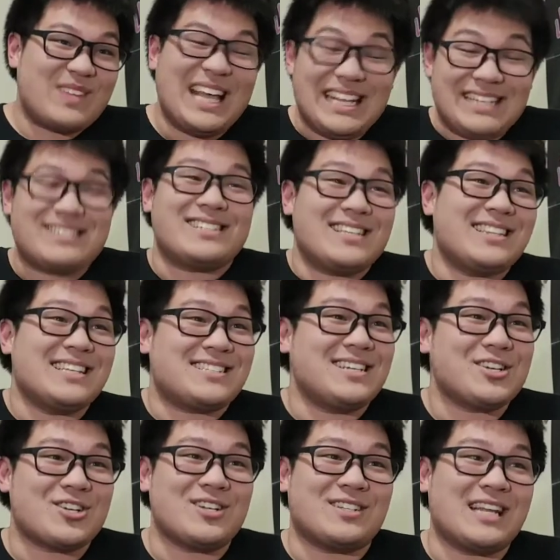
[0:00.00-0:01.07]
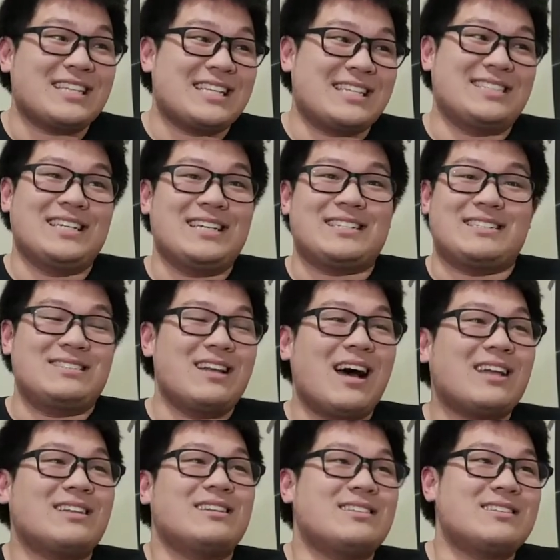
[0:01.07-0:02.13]
It's a decision that they did.
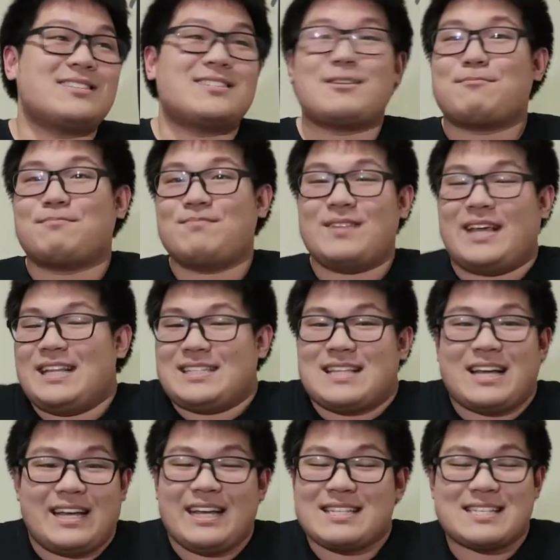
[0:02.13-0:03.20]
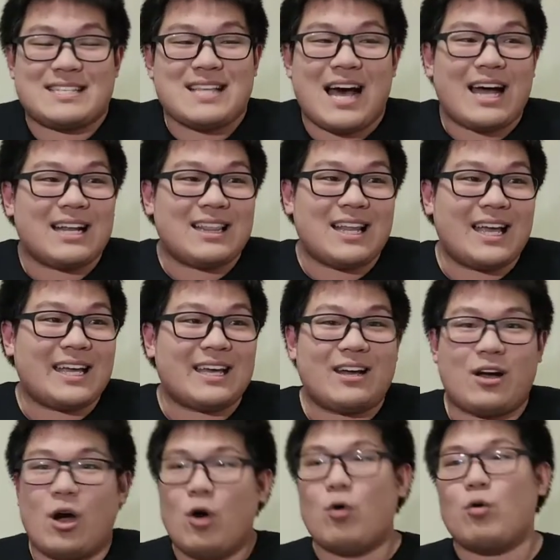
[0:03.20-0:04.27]
It's not like,
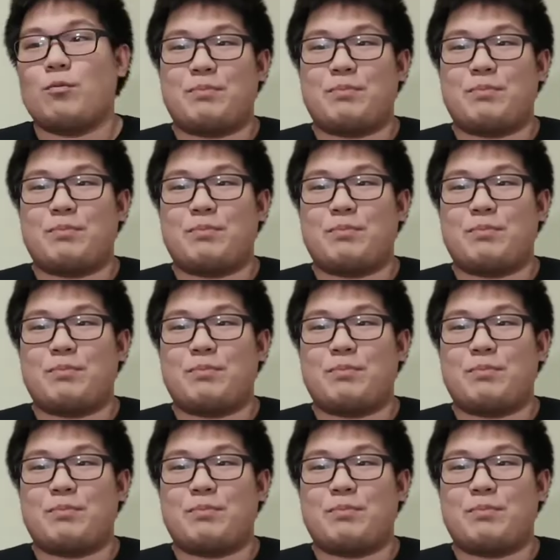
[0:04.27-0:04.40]
oh,